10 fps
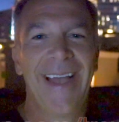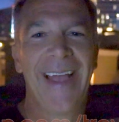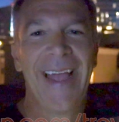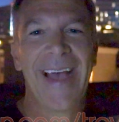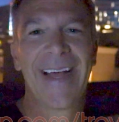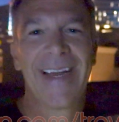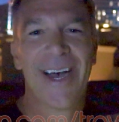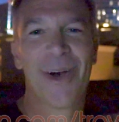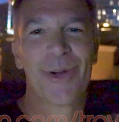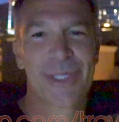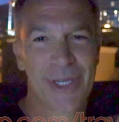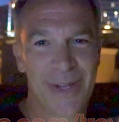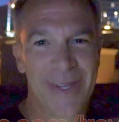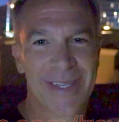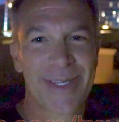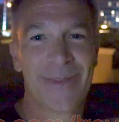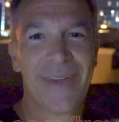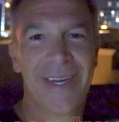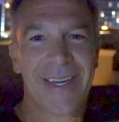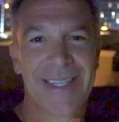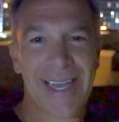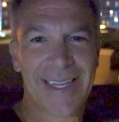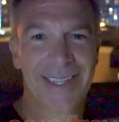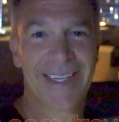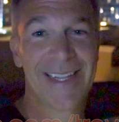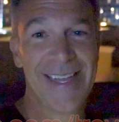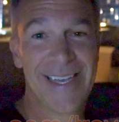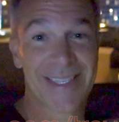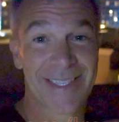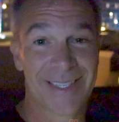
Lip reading: And I'll show you some video. Take a look at this.